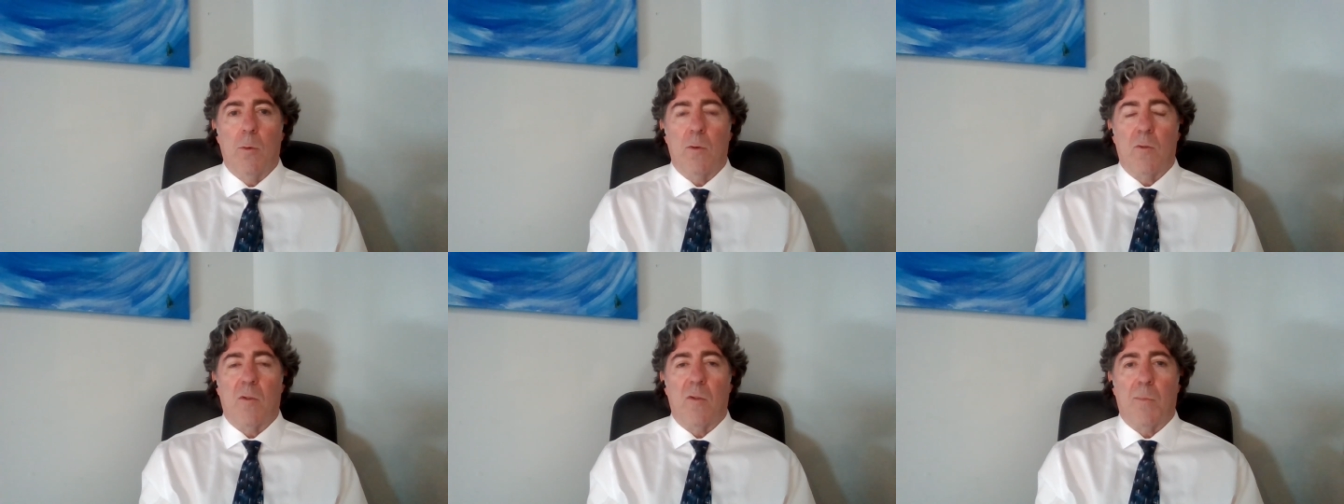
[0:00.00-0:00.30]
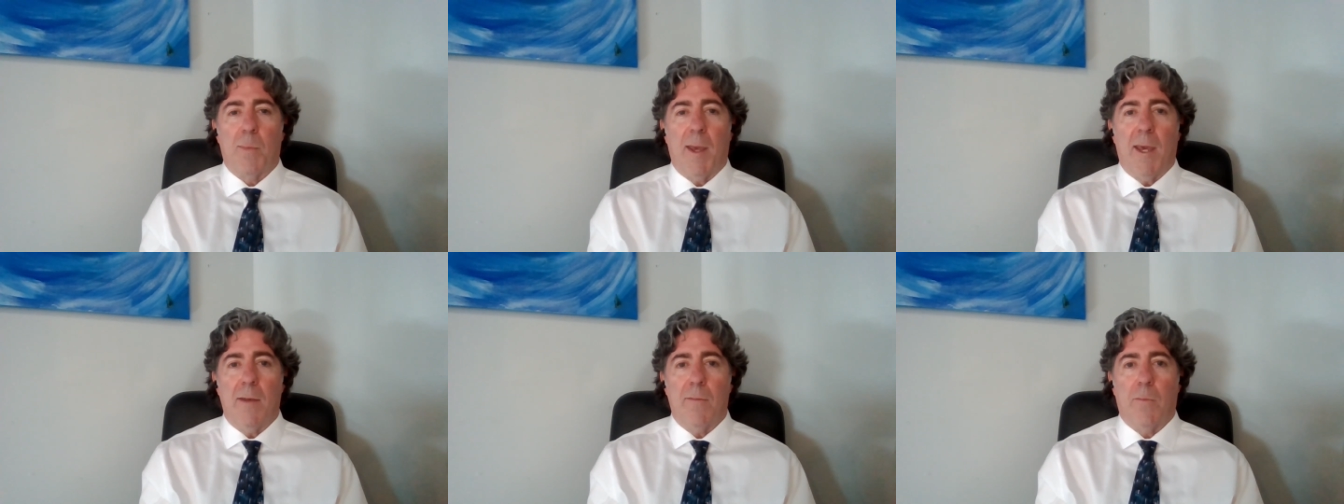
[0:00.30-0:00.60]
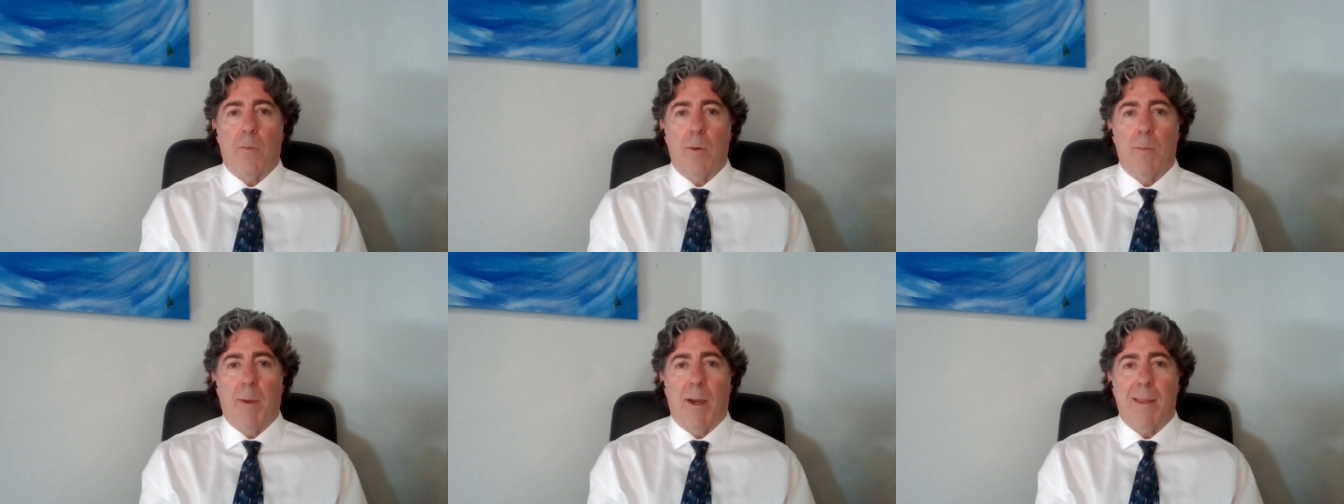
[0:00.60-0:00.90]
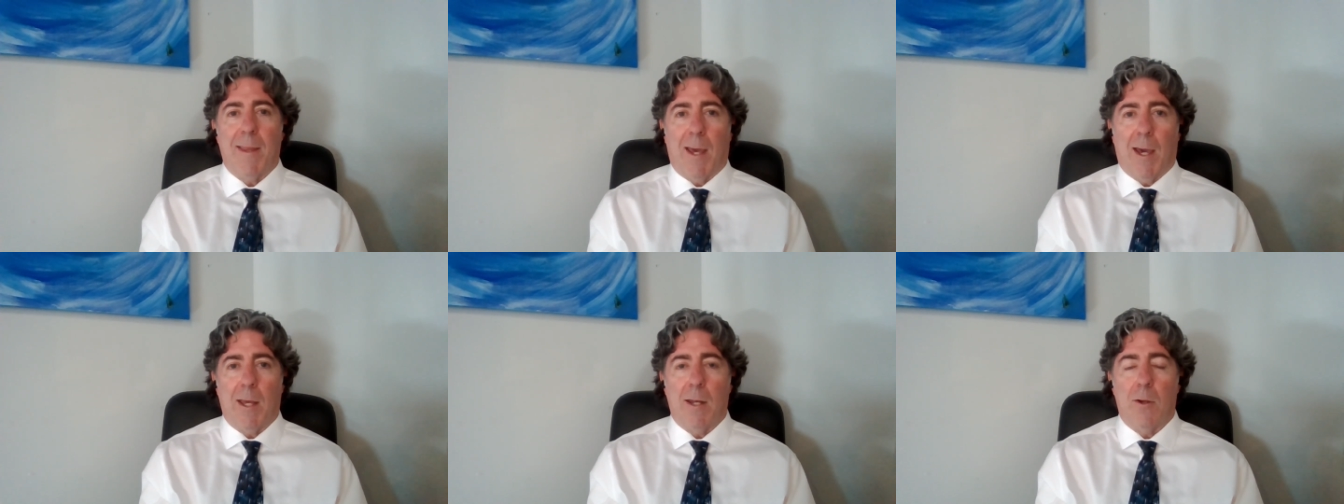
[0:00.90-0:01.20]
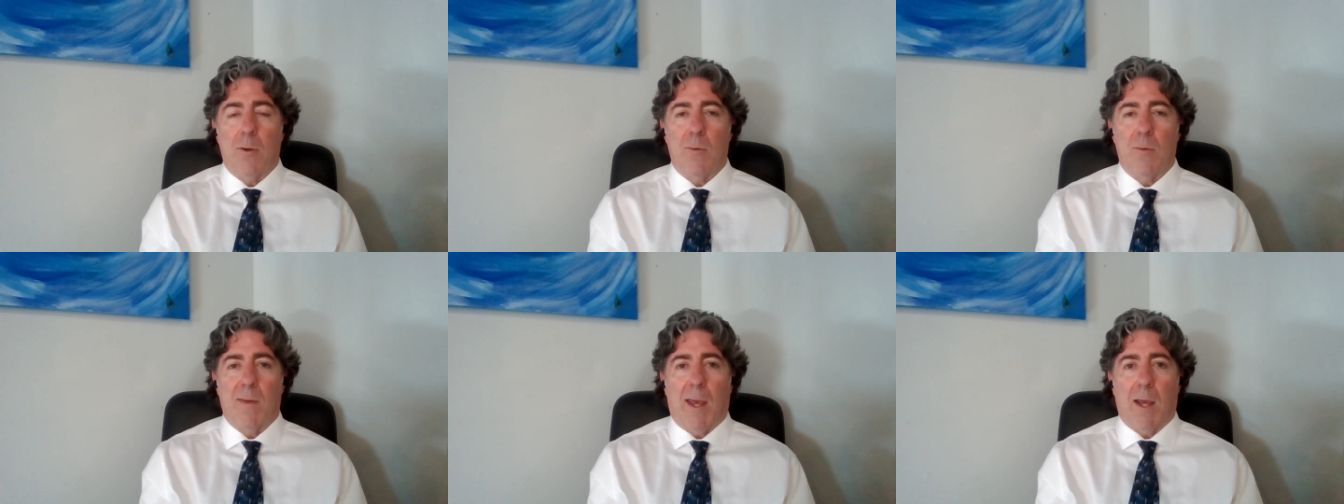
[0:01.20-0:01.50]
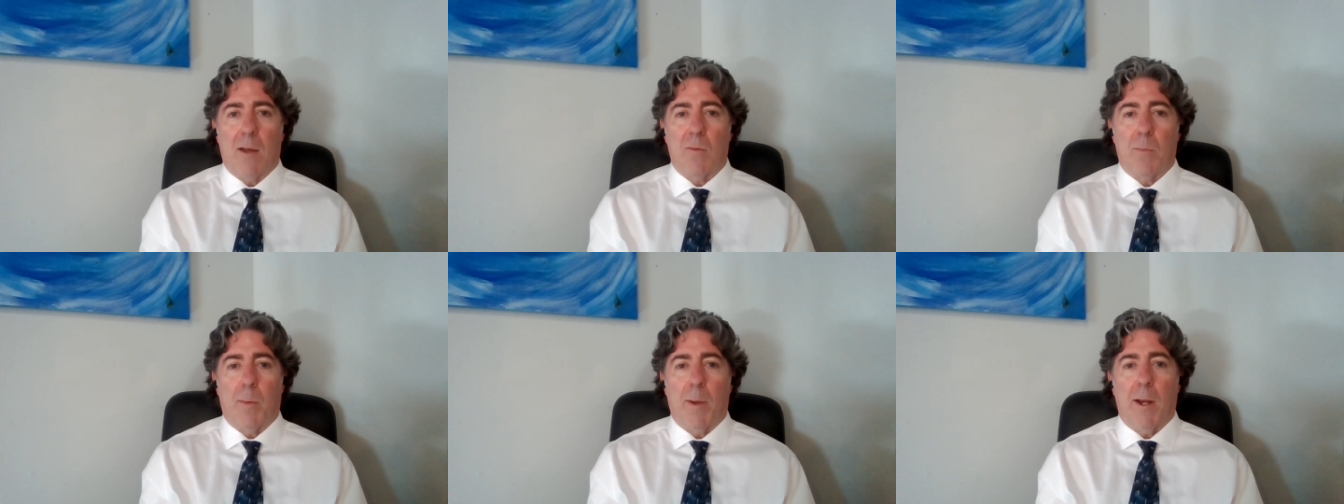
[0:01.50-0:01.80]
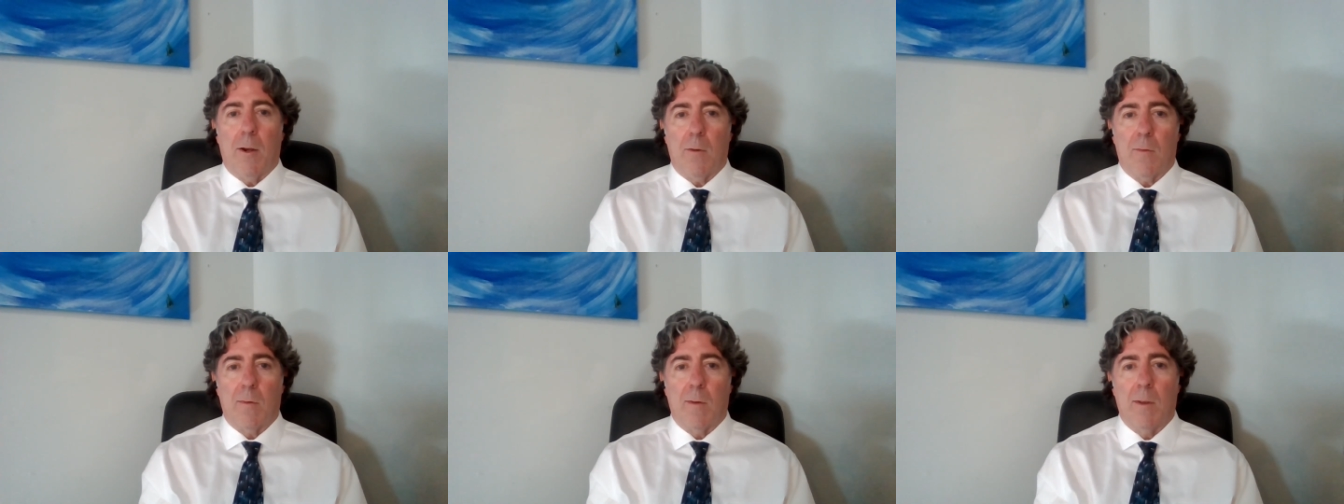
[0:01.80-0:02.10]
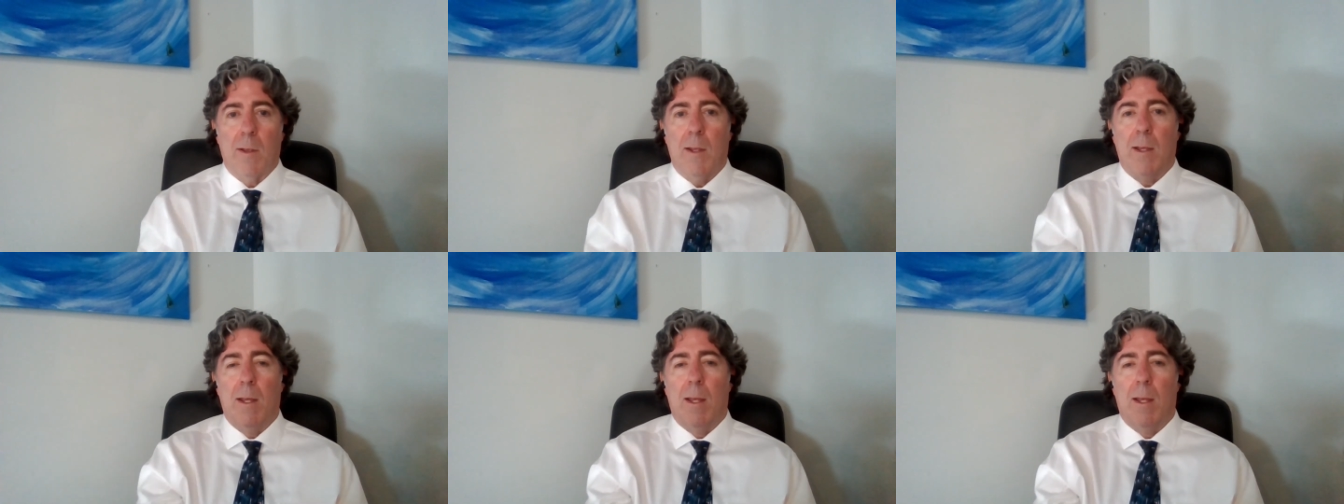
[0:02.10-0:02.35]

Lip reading: which is paid for by the Idaho taxpayers.